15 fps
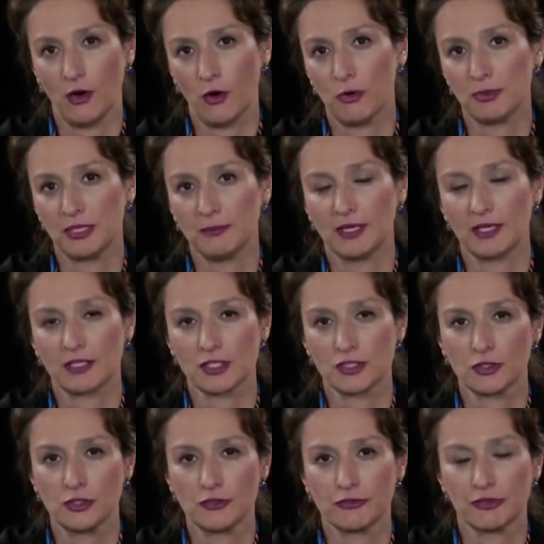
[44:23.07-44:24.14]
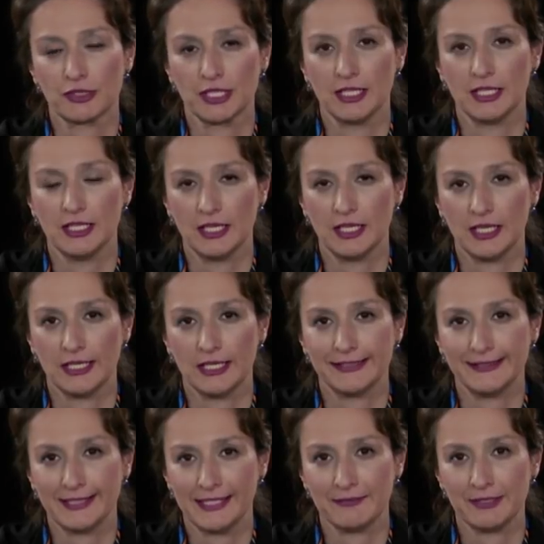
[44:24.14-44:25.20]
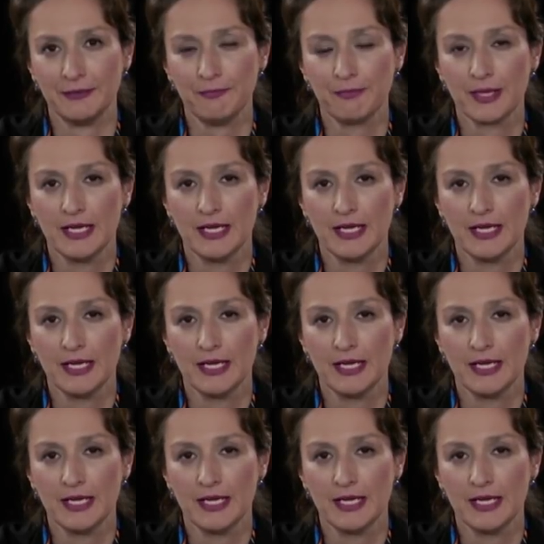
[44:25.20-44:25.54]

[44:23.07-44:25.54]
optimal resolve of the TAVI,